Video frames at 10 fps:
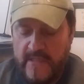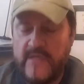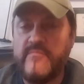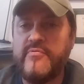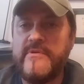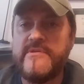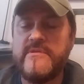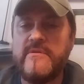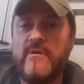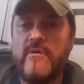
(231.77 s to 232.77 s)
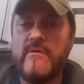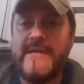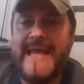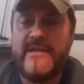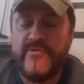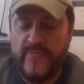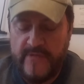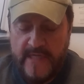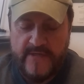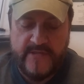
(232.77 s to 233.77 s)
in prison are
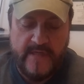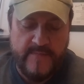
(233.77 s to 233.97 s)
natural deaths.